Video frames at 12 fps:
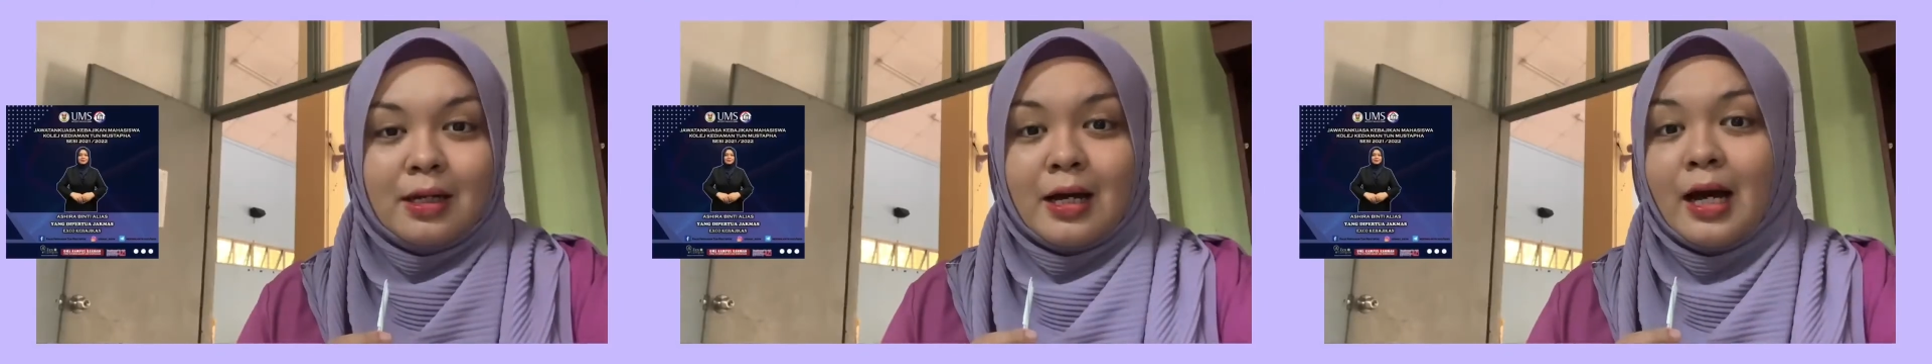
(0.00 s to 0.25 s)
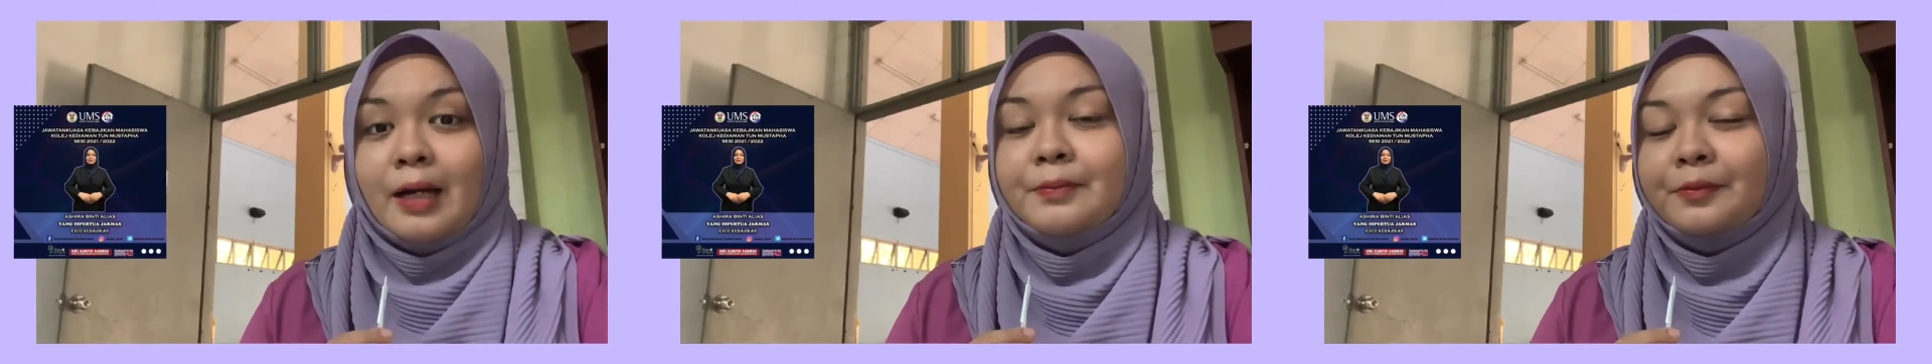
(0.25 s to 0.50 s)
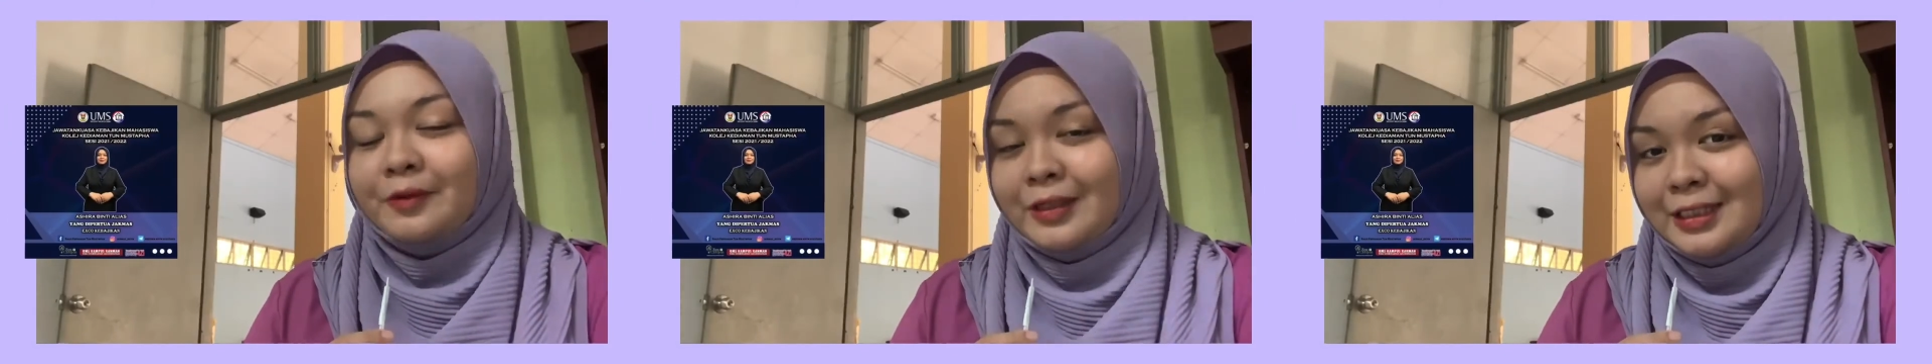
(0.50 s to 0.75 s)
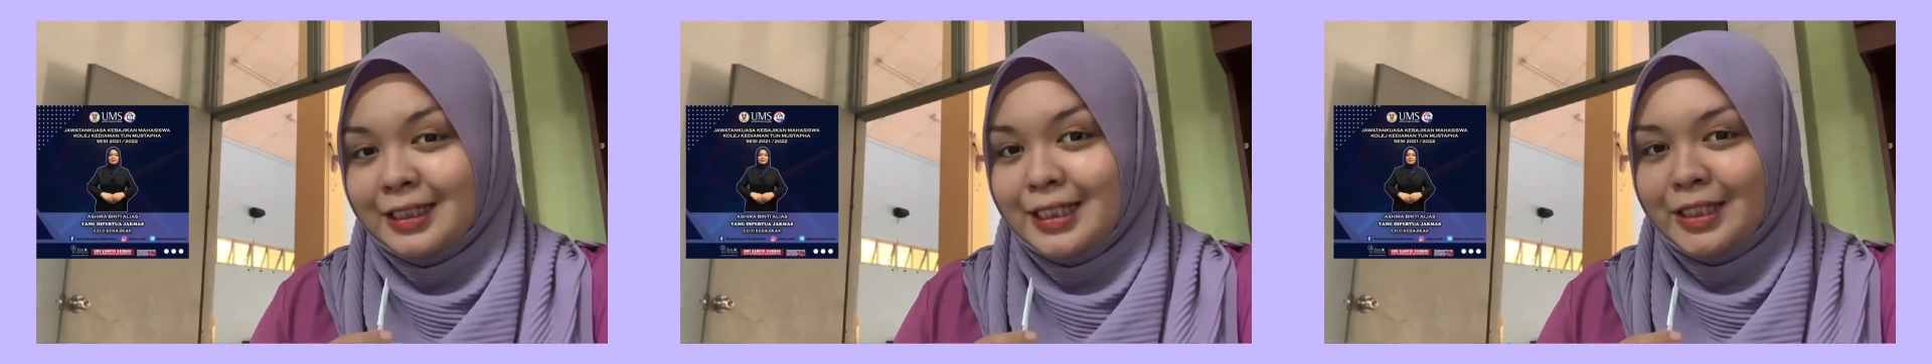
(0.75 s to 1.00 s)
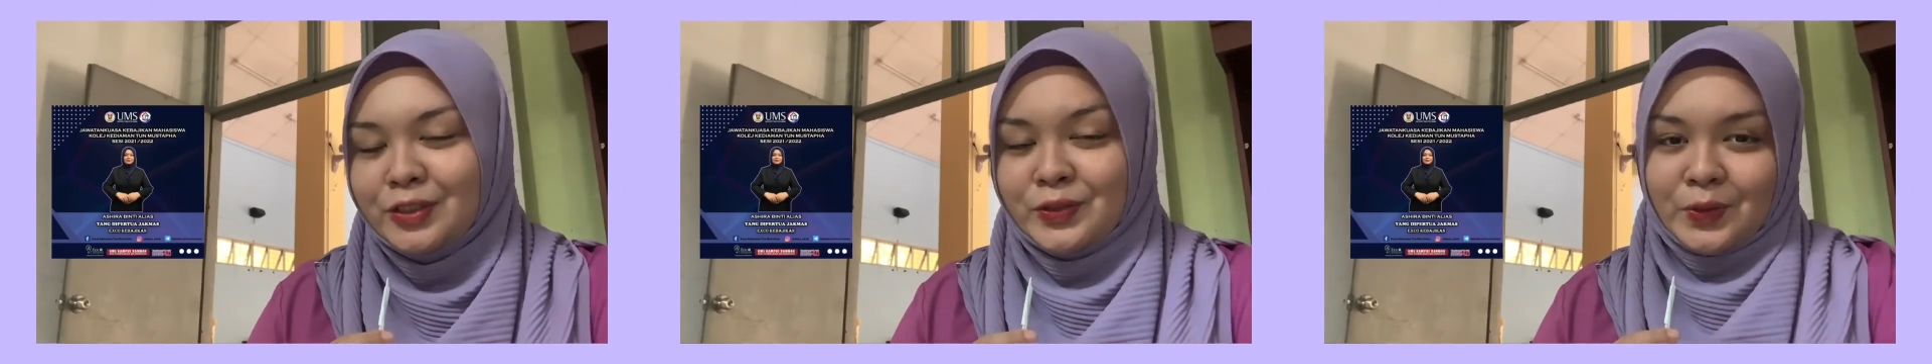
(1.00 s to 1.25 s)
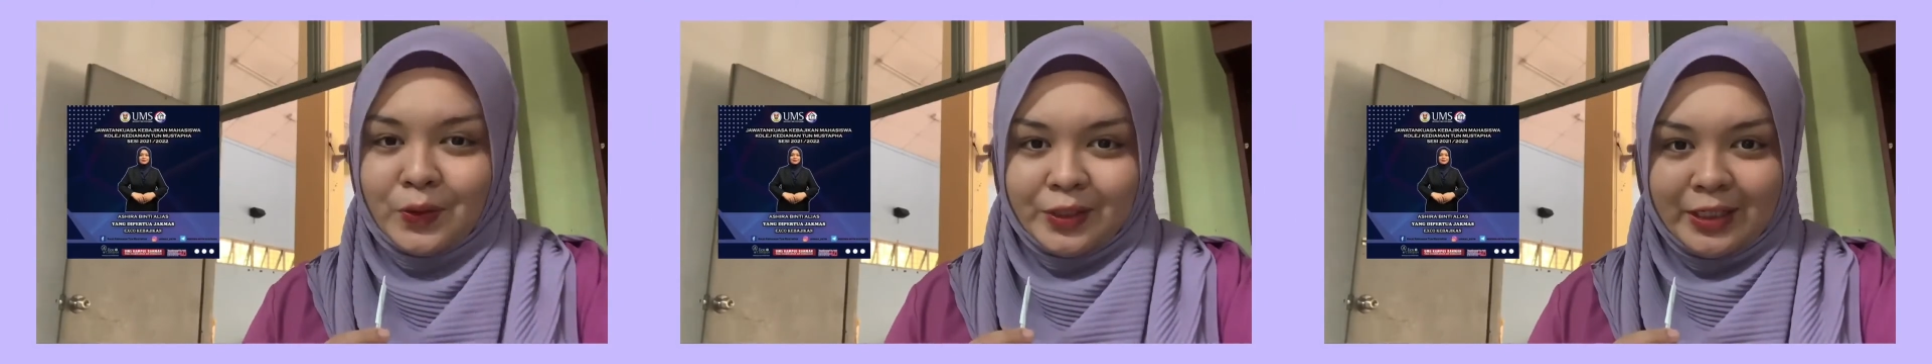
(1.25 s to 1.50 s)
I'm really into
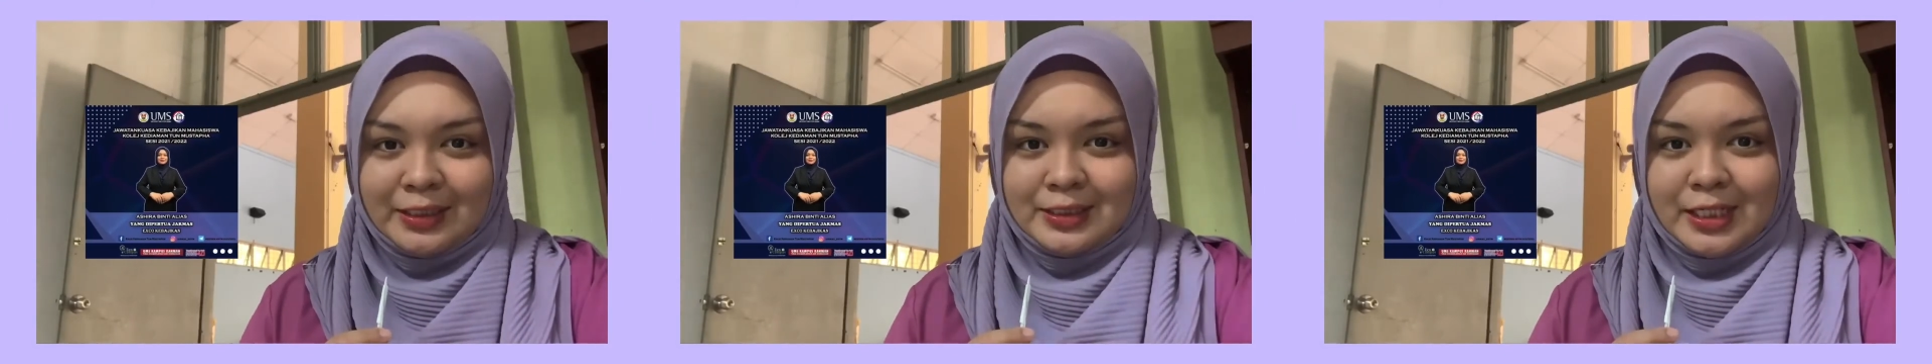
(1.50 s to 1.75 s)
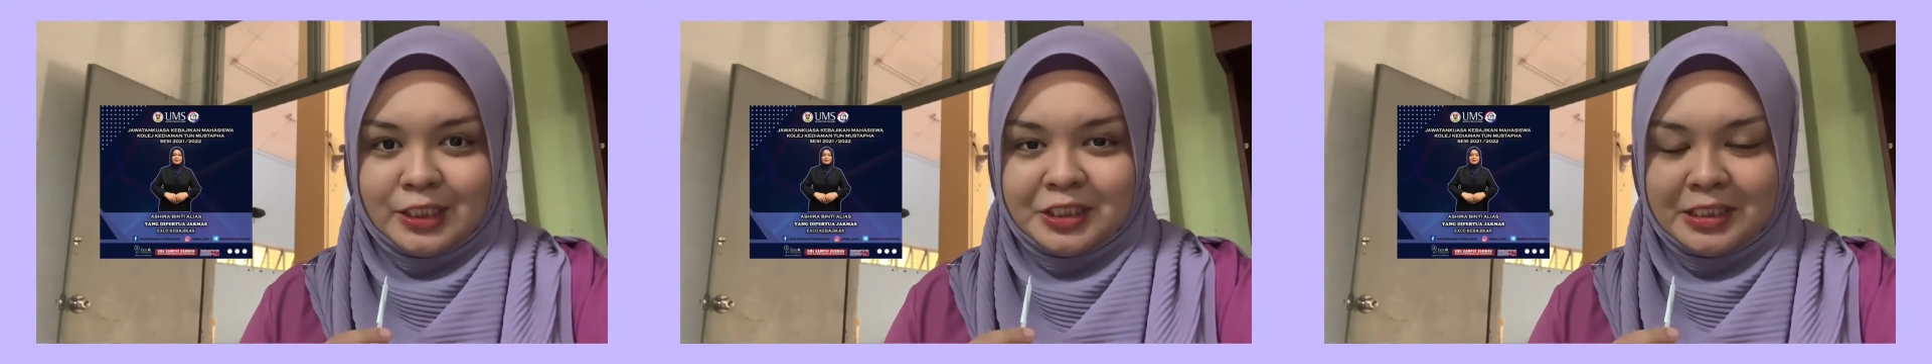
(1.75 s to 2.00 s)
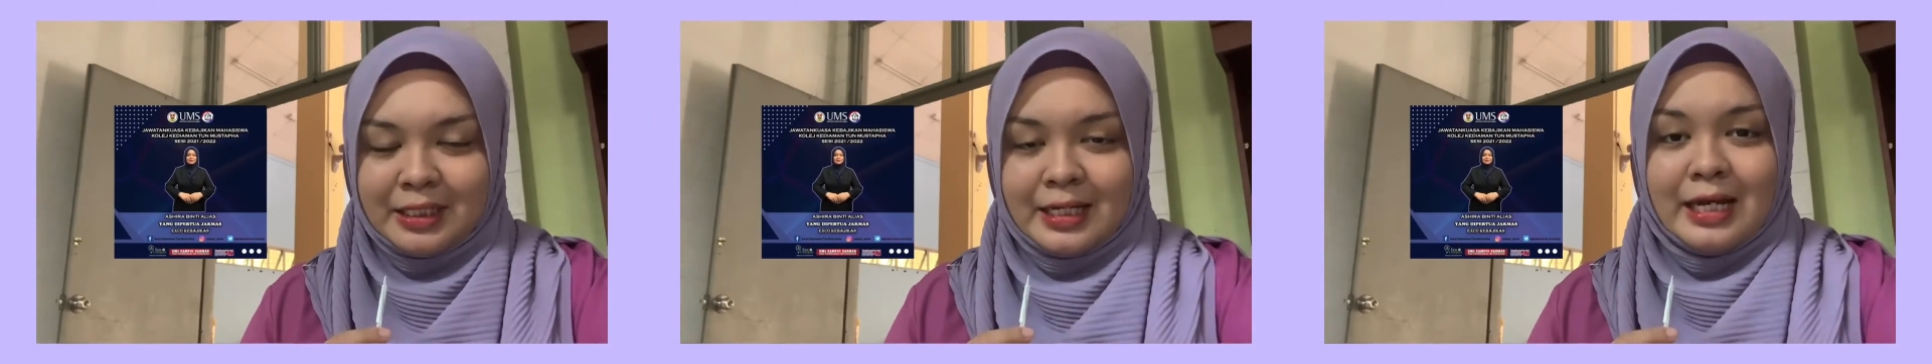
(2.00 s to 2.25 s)
organization.